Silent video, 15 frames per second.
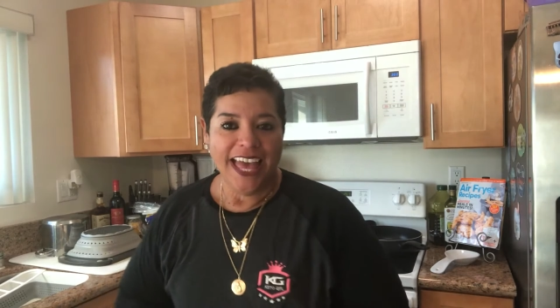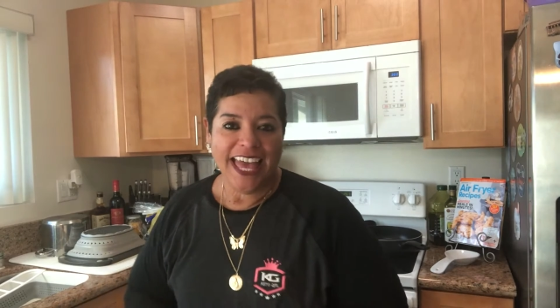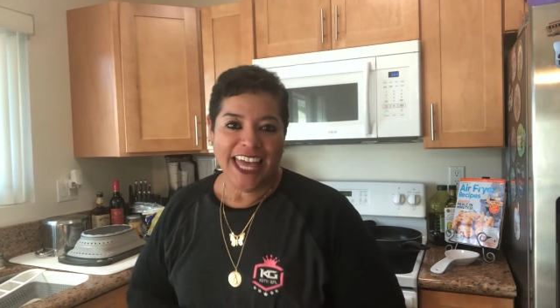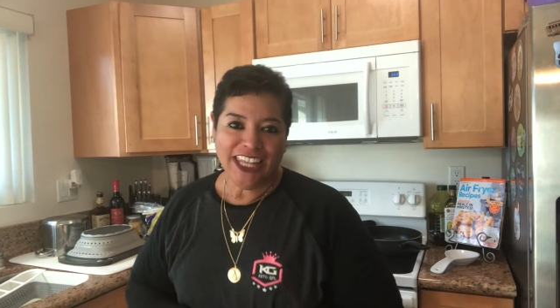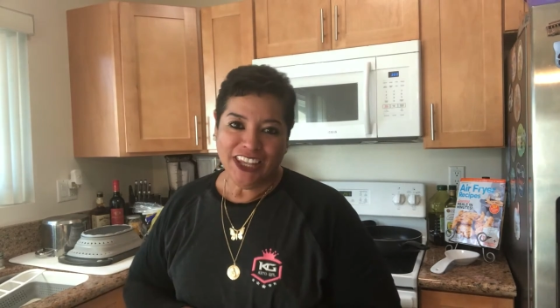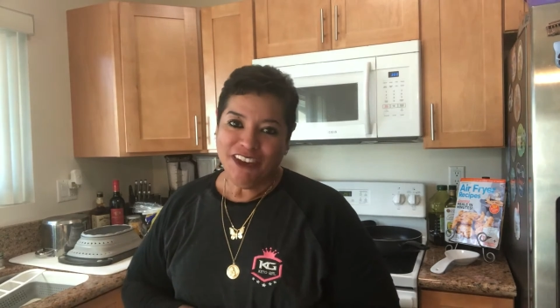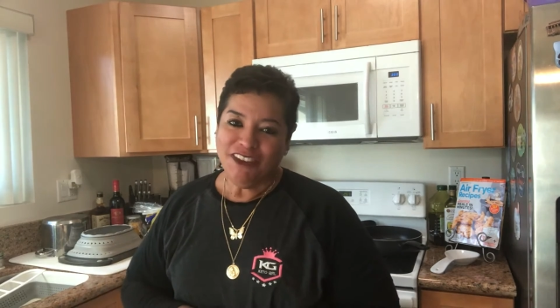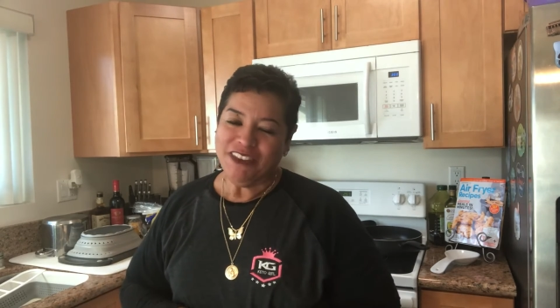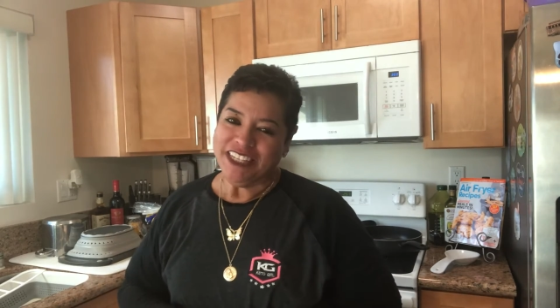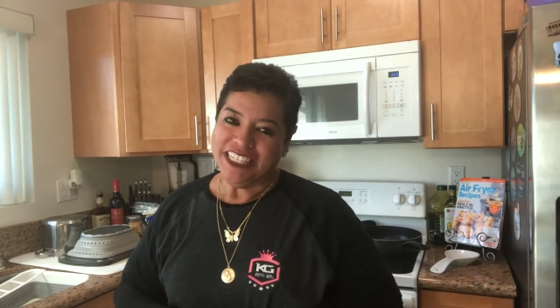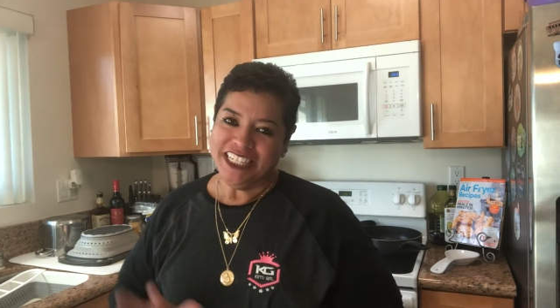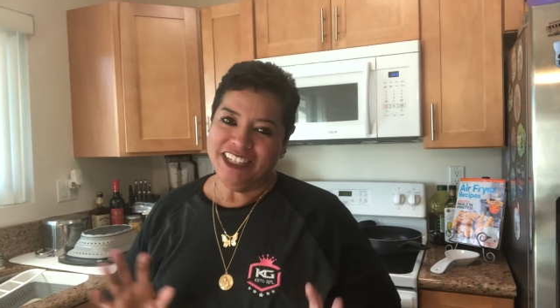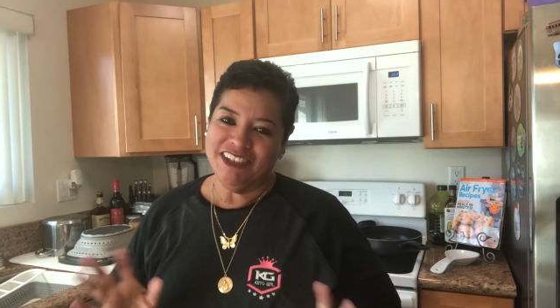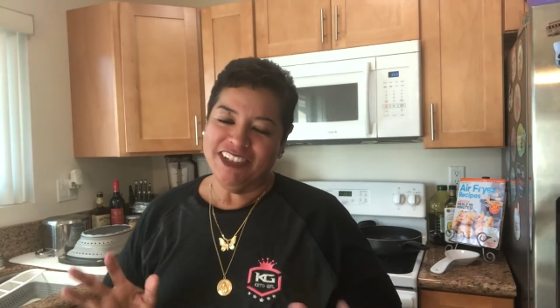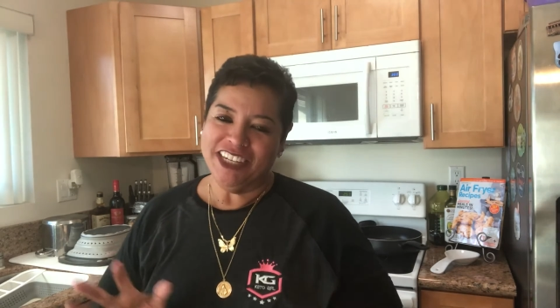Hello, this
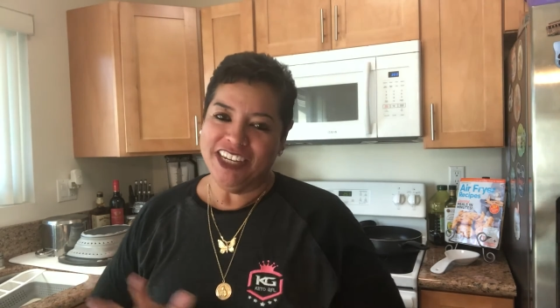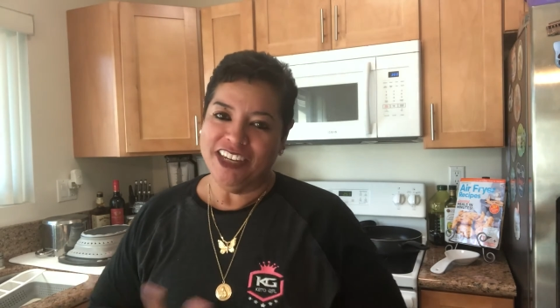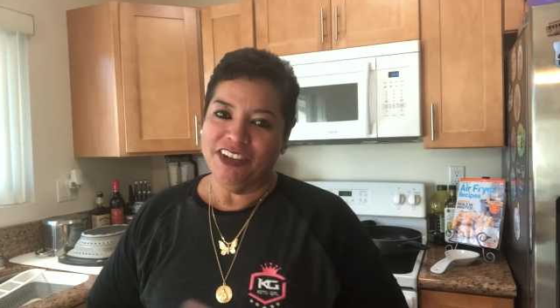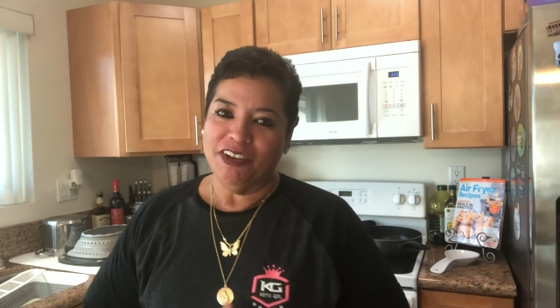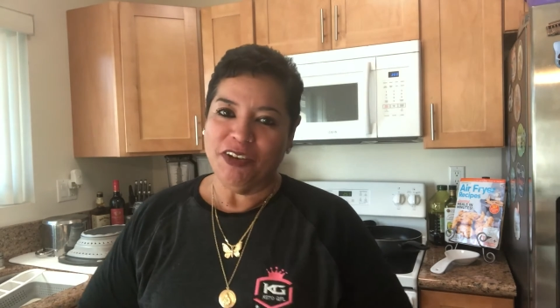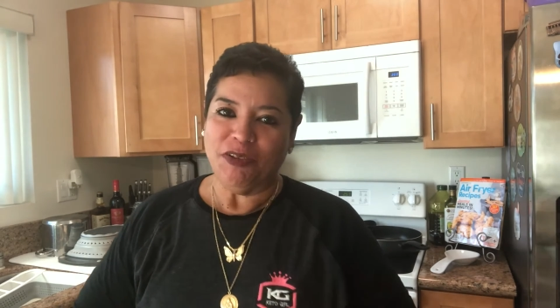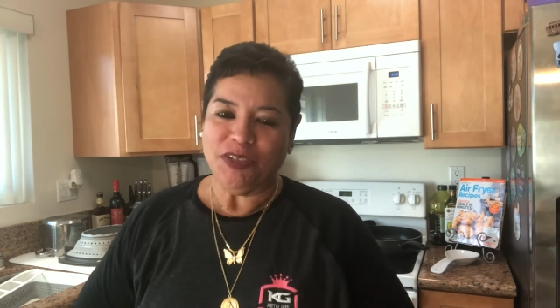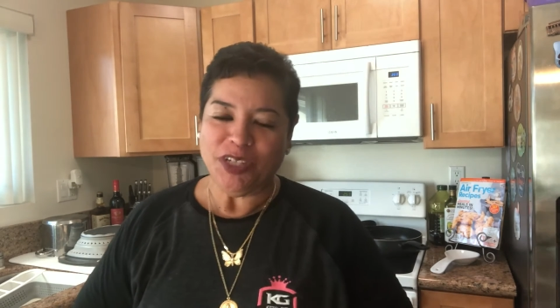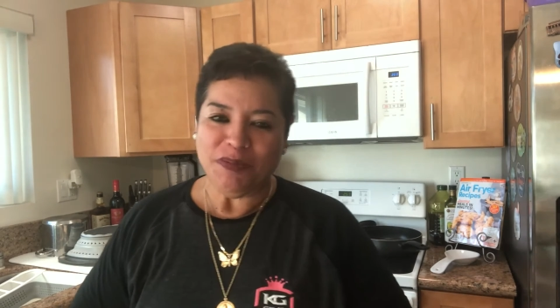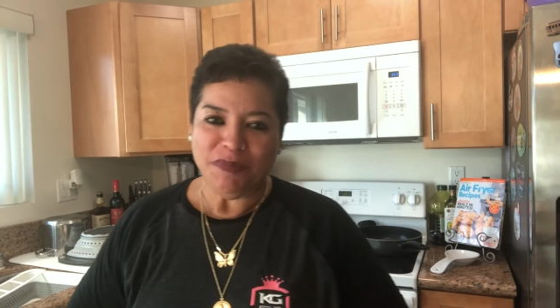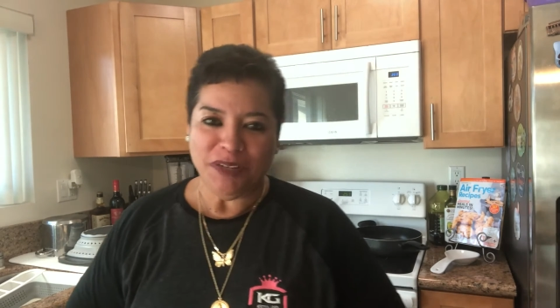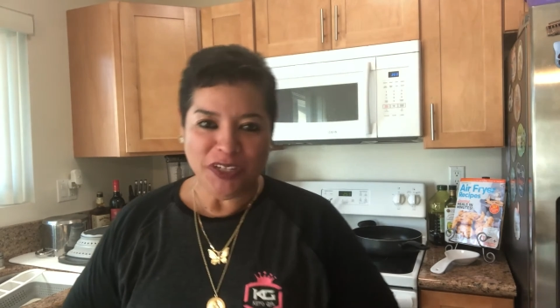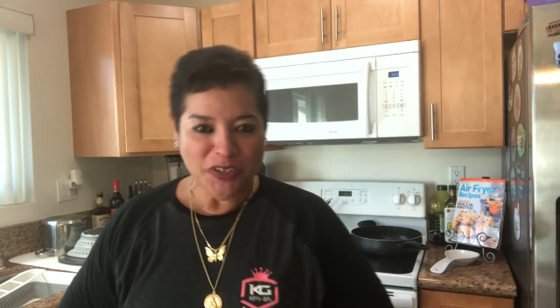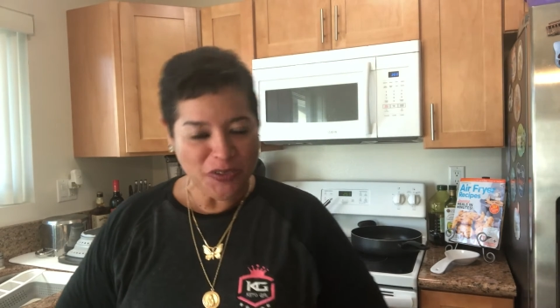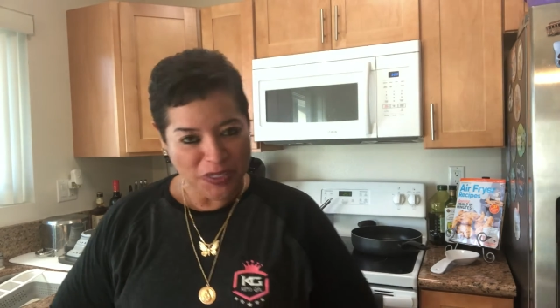is your keto coach and
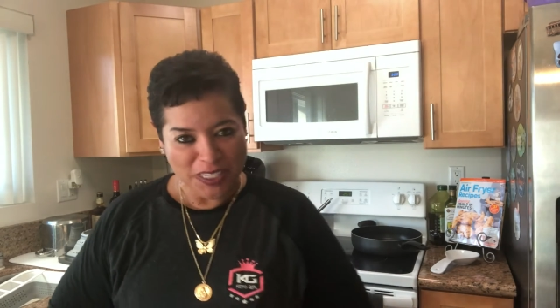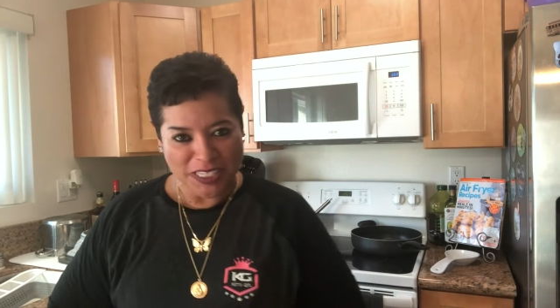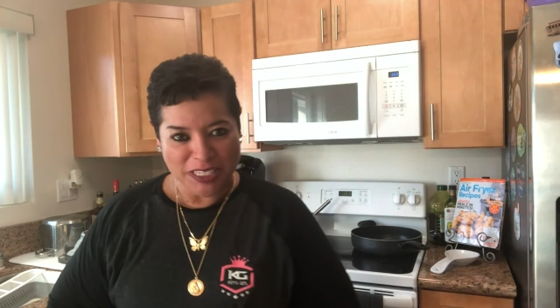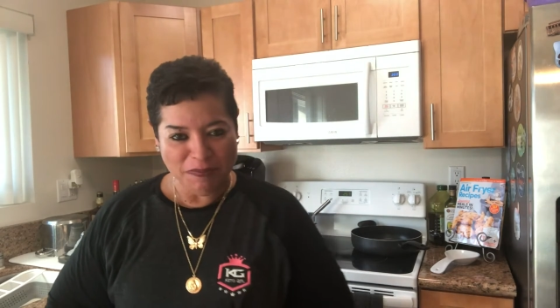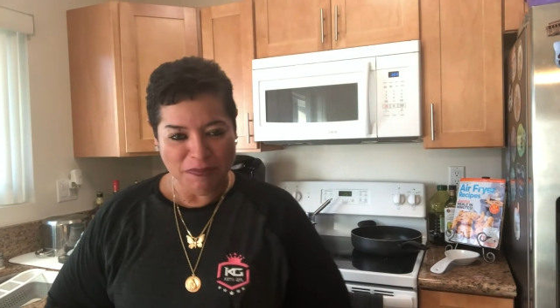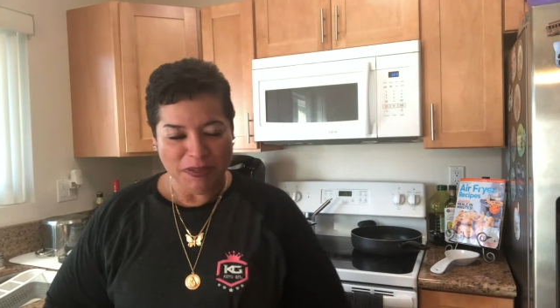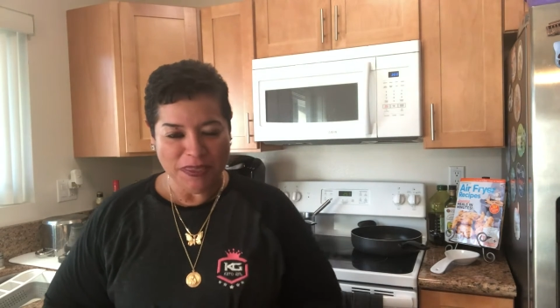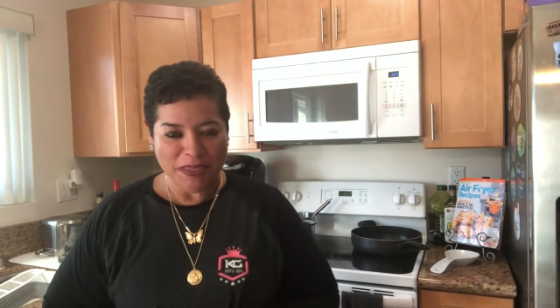mentor, Elizabeth.